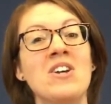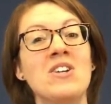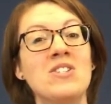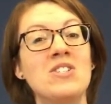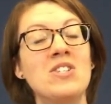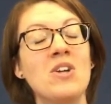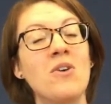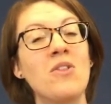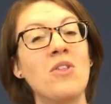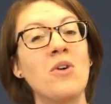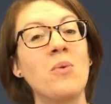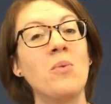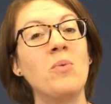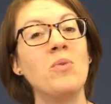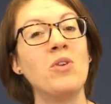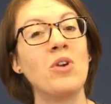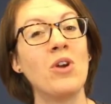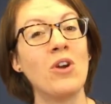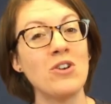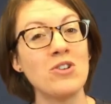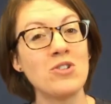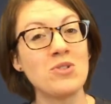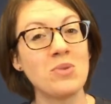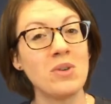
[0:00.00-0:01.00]
So the
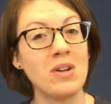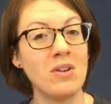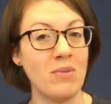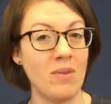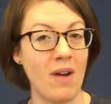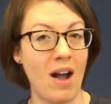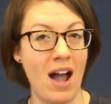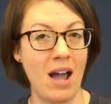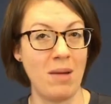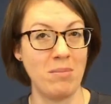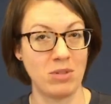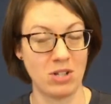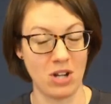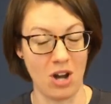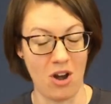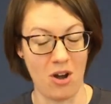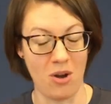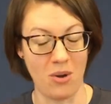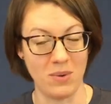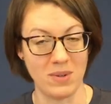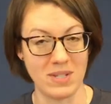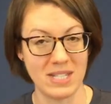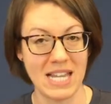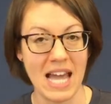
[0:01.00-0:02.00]
nursery rhyme
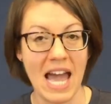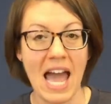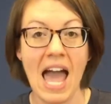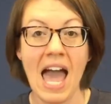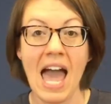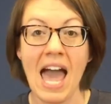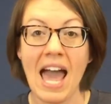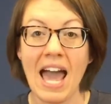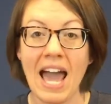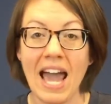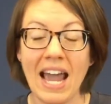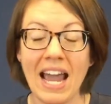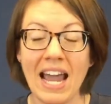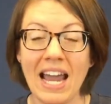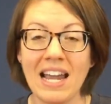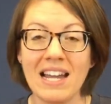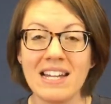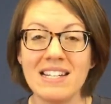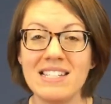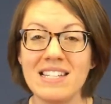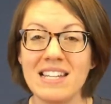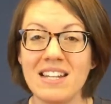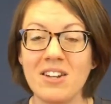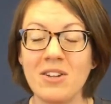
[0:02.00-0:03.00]
goes,
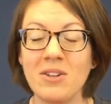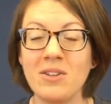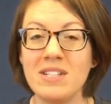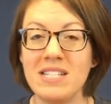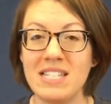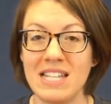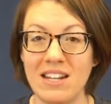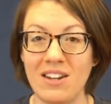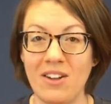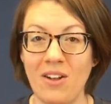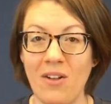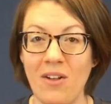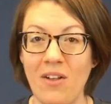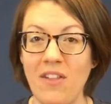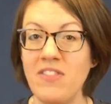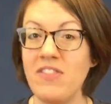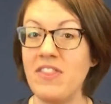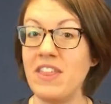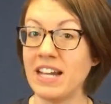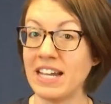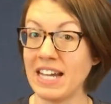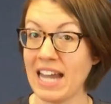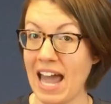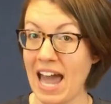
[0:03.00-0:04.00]
hey diddle diddle,
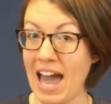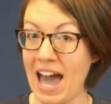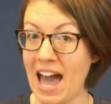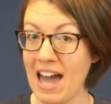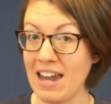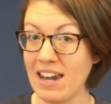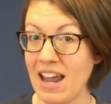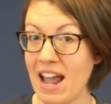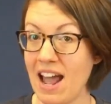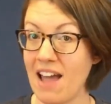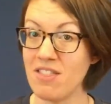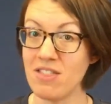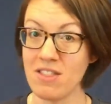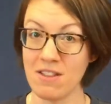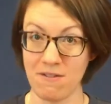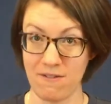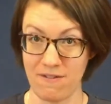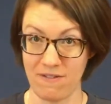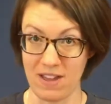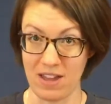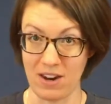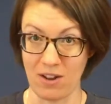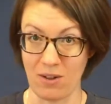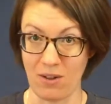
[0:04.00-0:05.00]
the cat and the
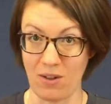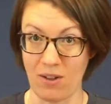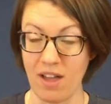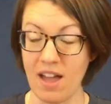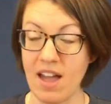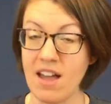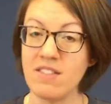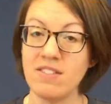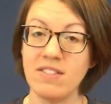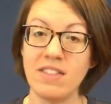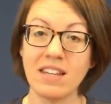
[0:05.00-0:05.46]
fiddle,